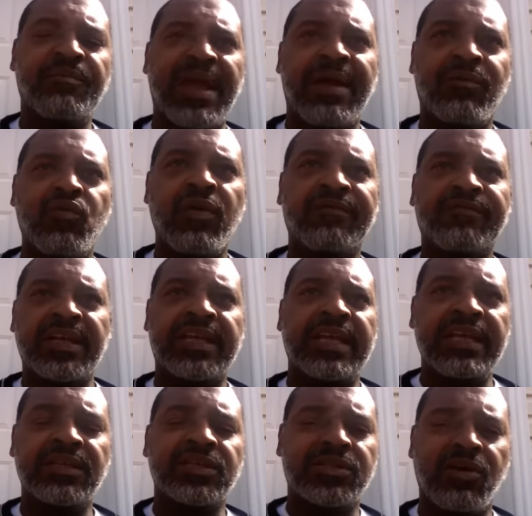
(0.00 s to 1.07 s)
Matt Wolf the
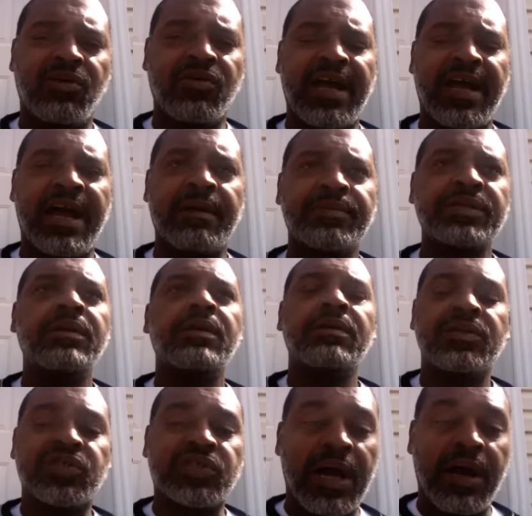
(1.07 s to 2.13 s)
Keystone Cops.
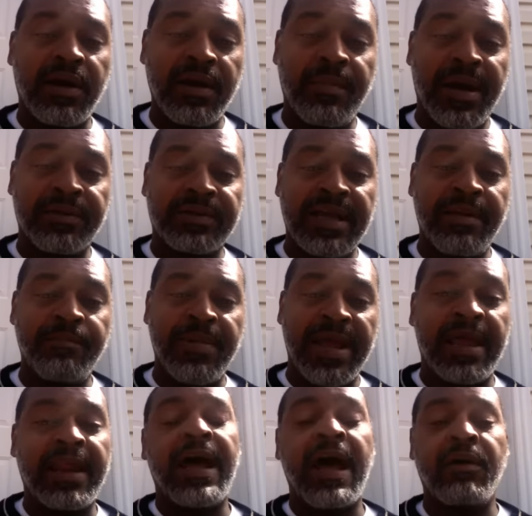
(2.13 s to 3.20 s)
Sorry about that,
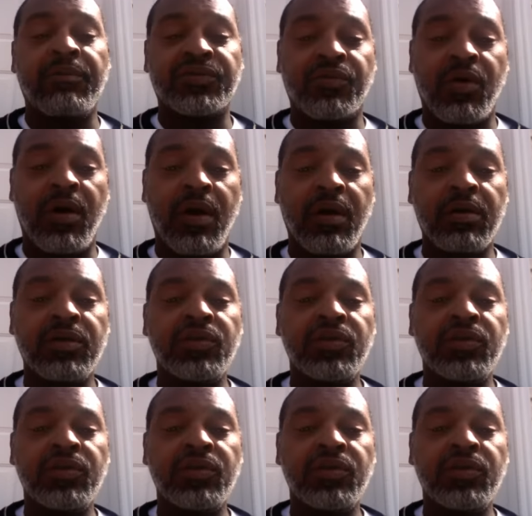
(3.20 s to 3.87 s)
Matt. I was wrong.